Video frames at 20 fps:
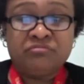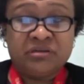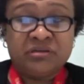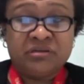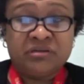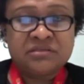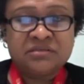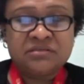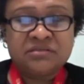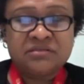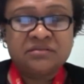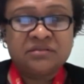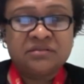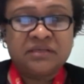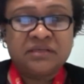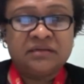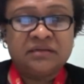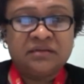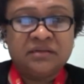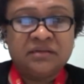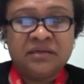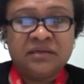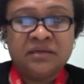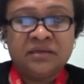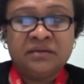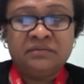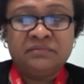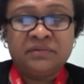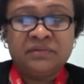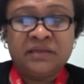risks that
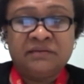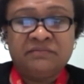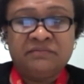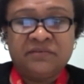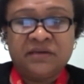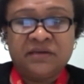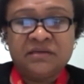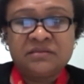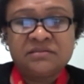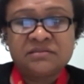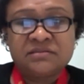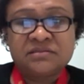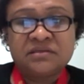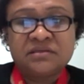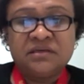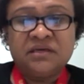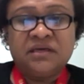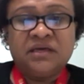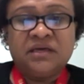they face,